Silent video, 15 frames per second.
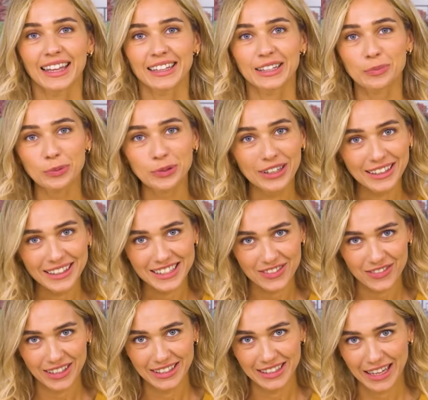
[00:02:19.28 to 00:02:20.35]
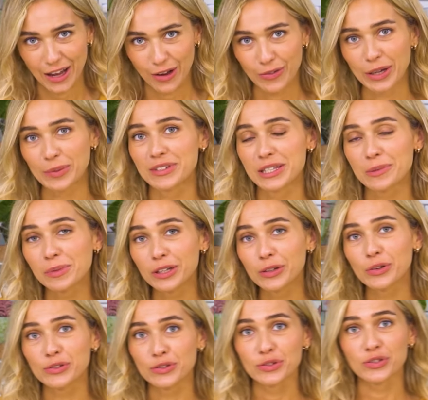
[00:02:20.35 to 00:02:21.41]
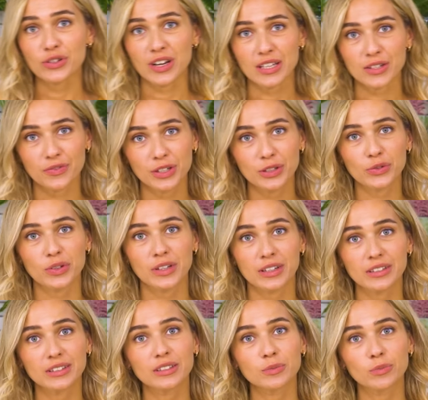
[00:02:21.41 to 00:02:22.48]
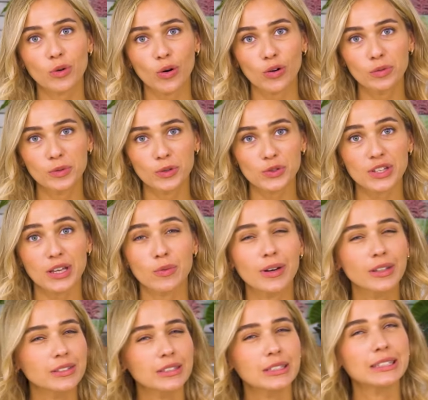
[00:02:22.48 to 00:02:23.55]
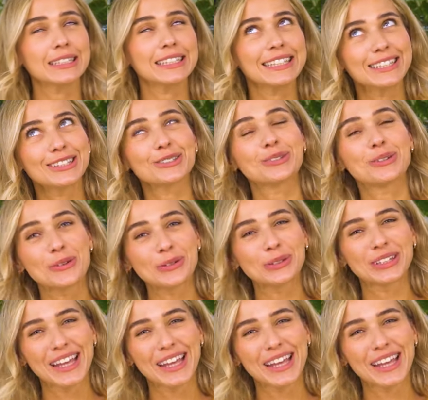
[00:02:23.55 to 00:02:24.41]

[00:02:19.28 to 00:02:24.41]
The pudding is ready now. I'm simply going to transfer it to another bowl because I want it to cool